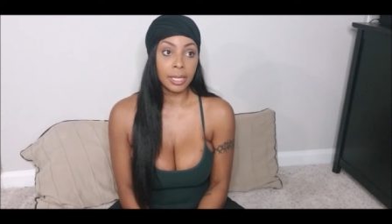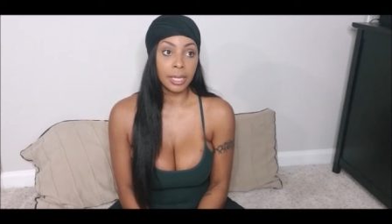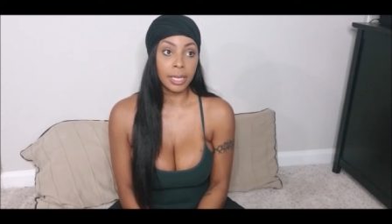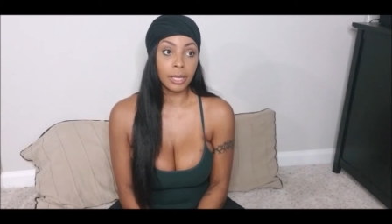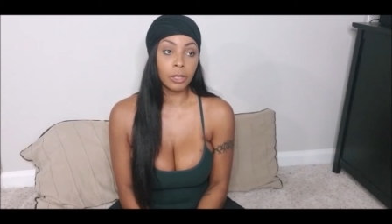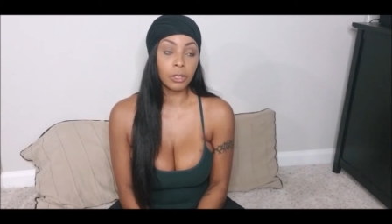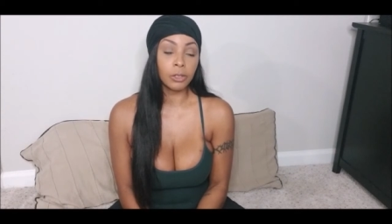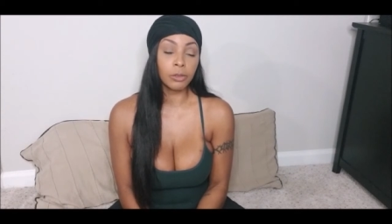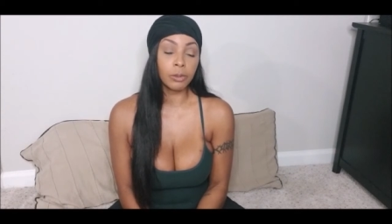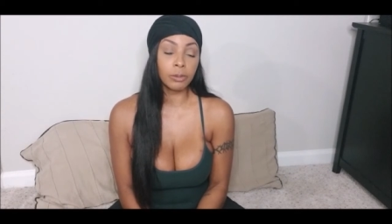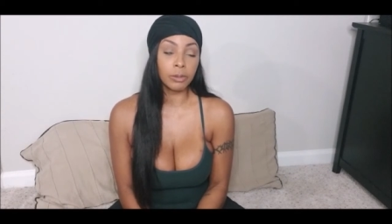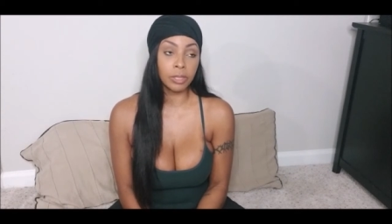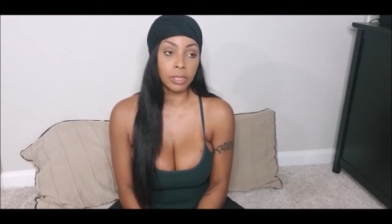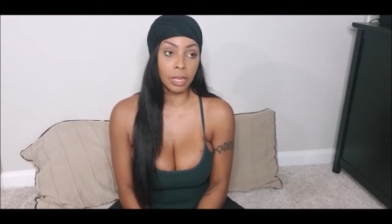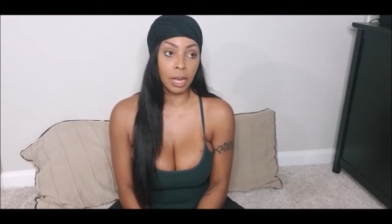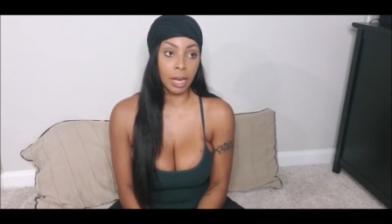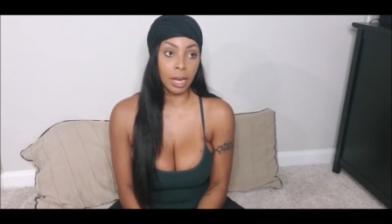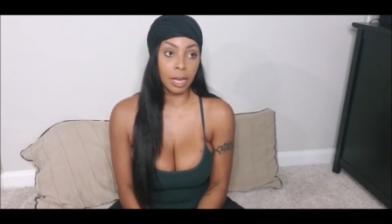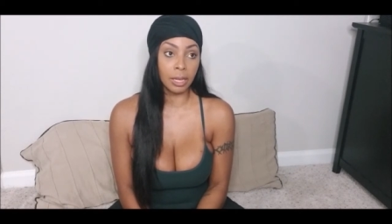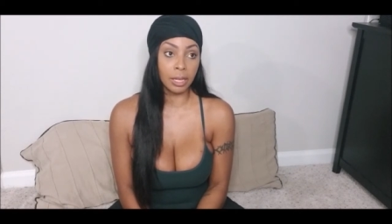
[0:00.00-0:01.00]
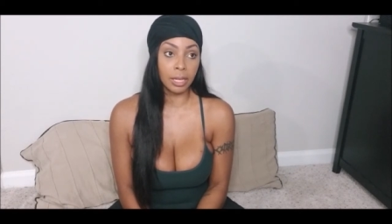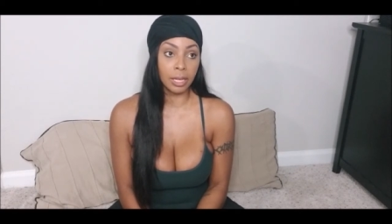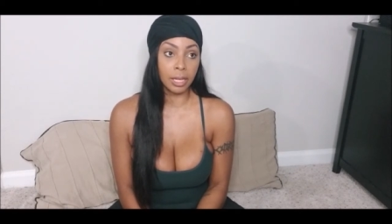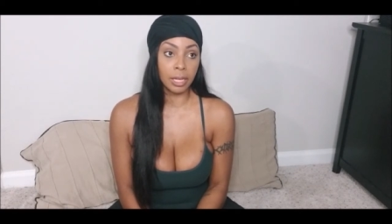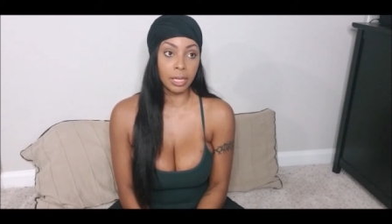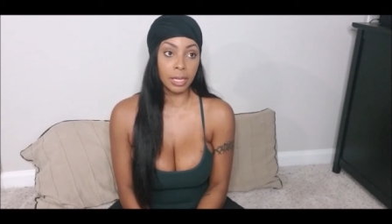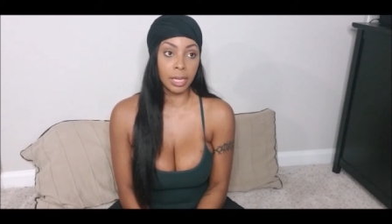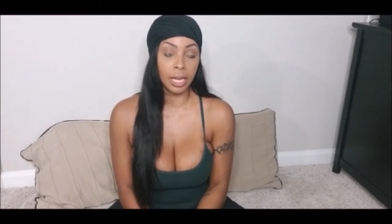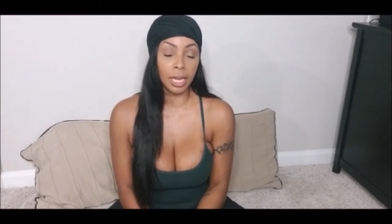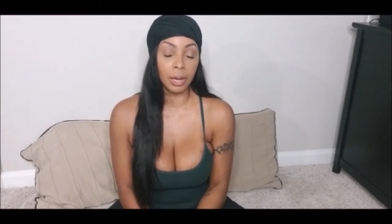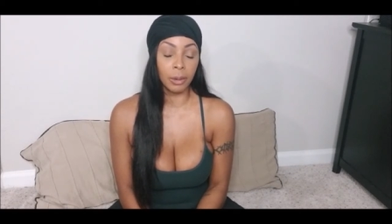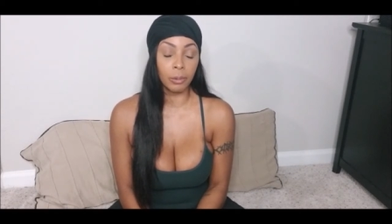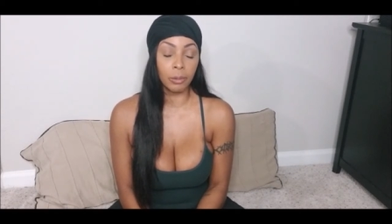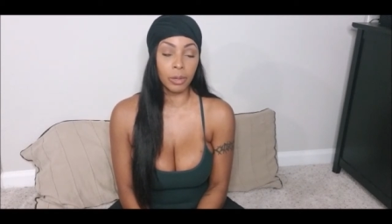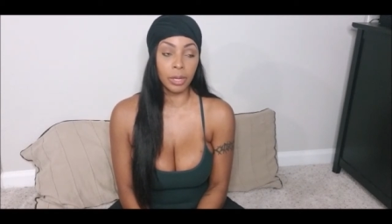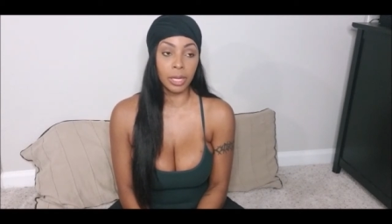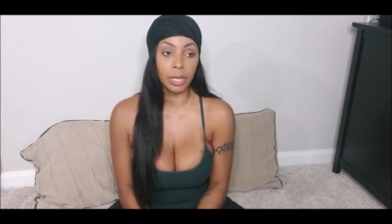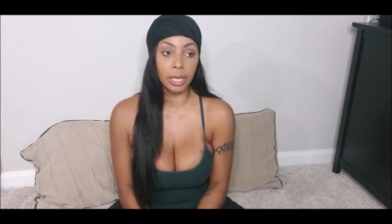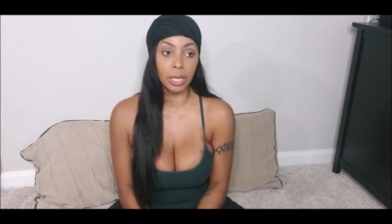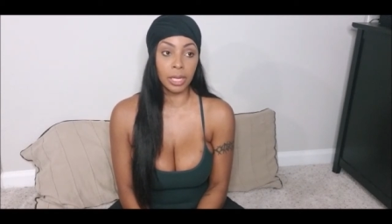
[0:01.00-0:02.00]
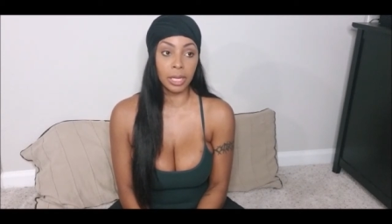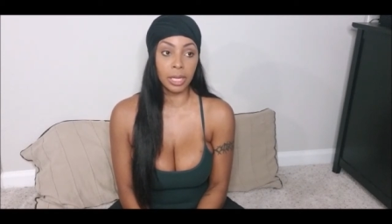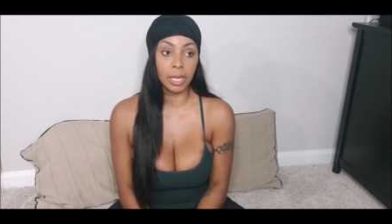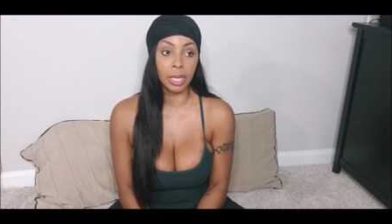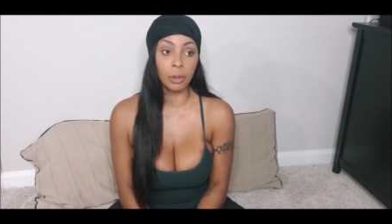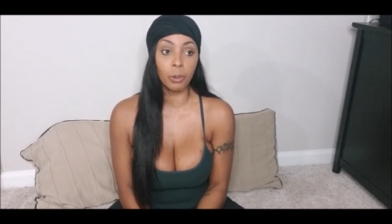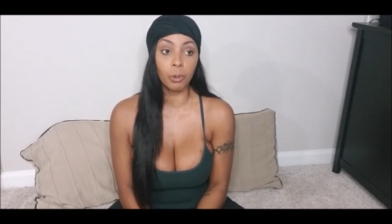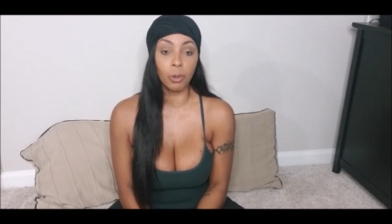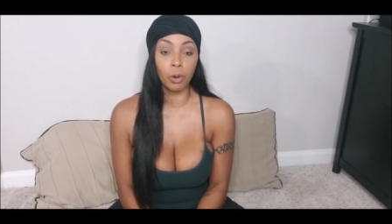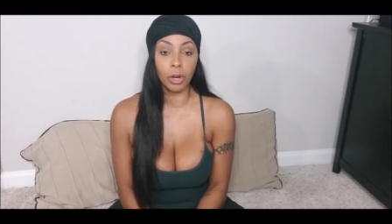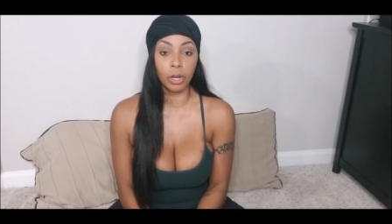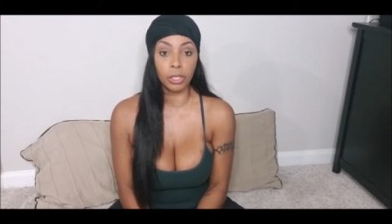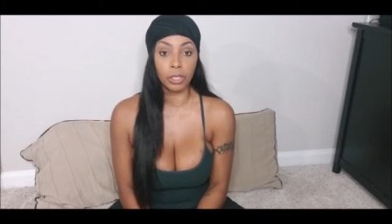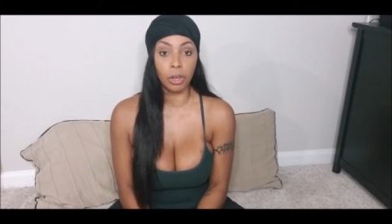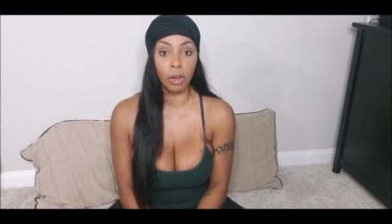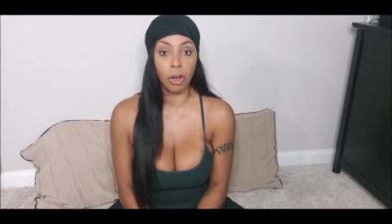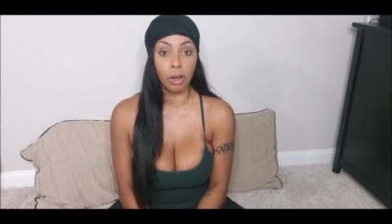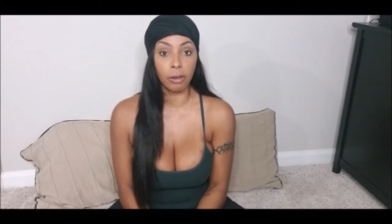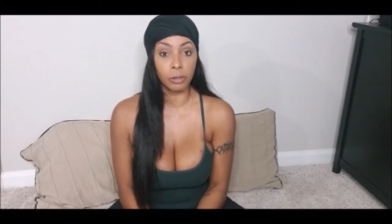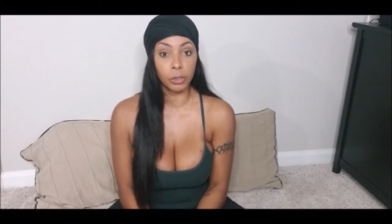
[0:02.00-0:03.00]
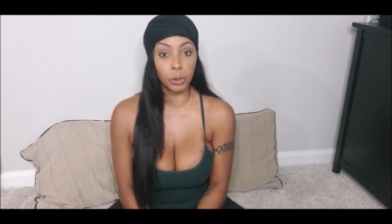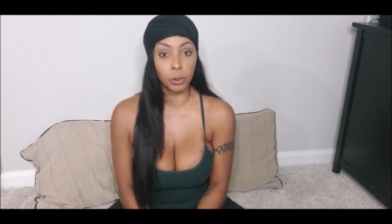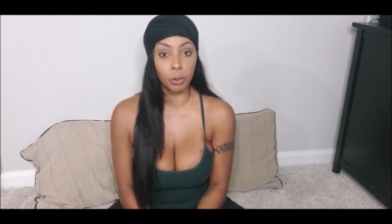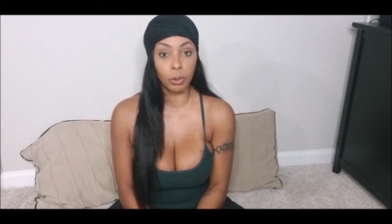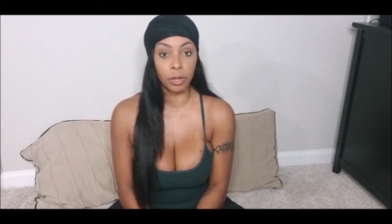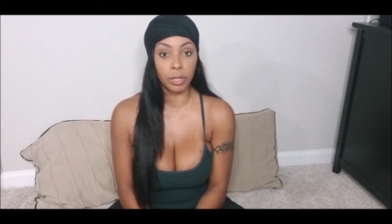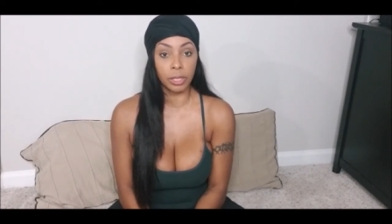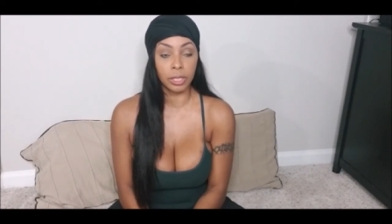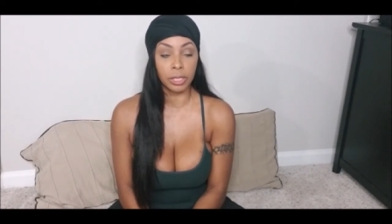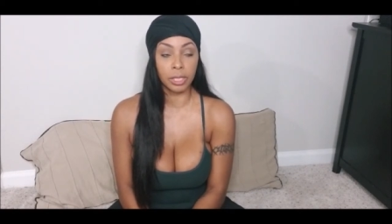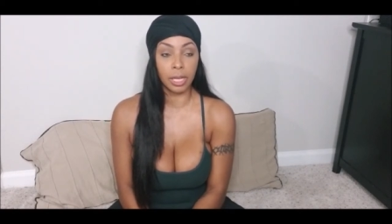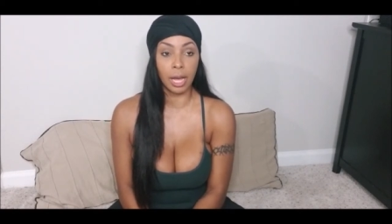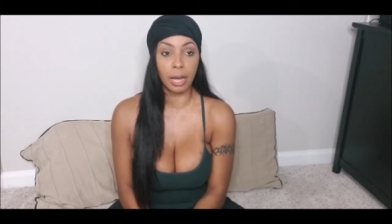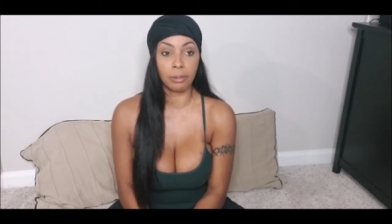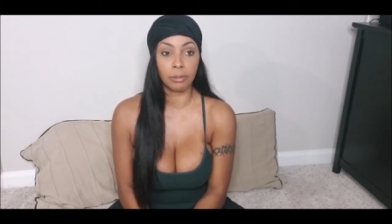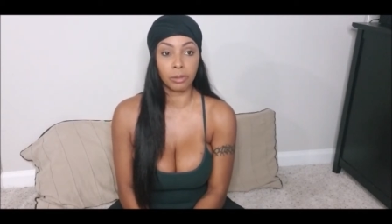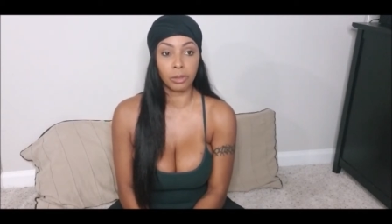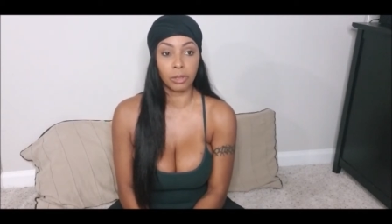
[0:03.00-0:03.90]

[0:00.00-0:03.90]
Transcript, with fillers: he was from Scotland and we he worked offshore at the time.